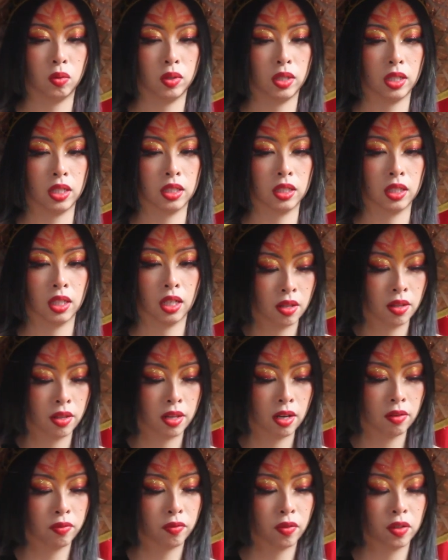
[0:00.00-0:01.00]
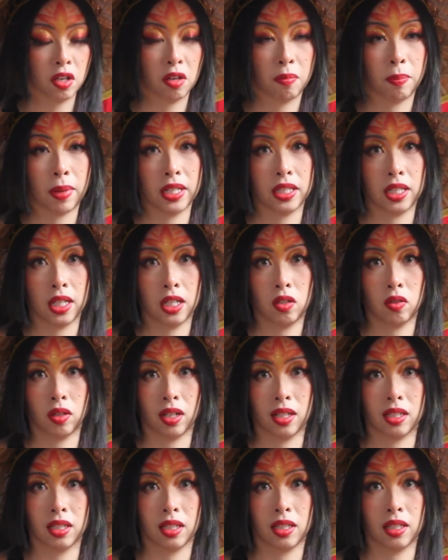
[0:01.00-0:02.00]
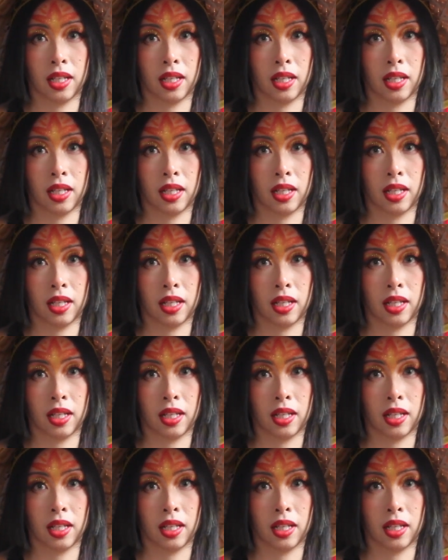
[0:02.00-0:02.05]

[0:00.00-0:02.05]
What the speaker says: is there for your best interests,